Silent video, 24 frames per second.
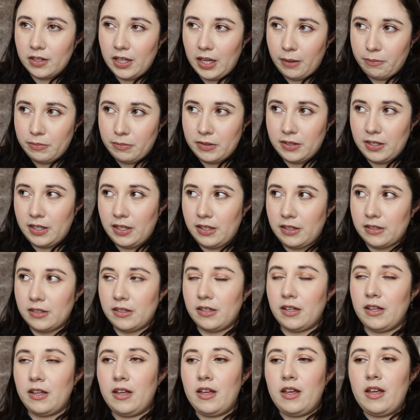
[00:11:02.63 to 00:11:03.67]
Ipsy's
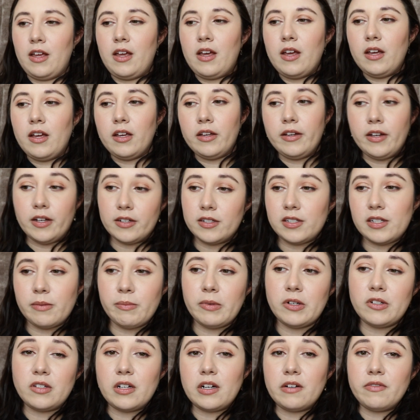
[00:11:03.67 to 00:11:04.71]

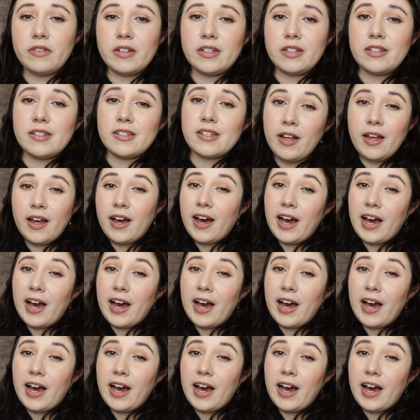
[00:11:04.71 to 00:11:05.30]
customer service.